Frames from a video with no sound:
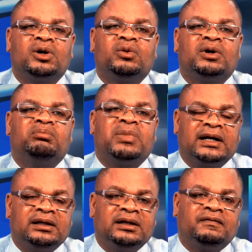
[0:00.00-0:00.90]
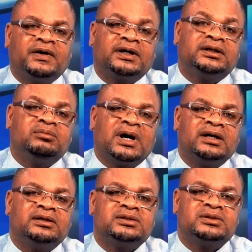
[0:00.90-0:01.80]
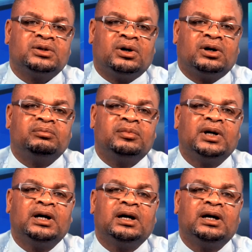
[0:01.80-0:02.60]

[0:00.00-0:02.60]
who were badly affected by the storm,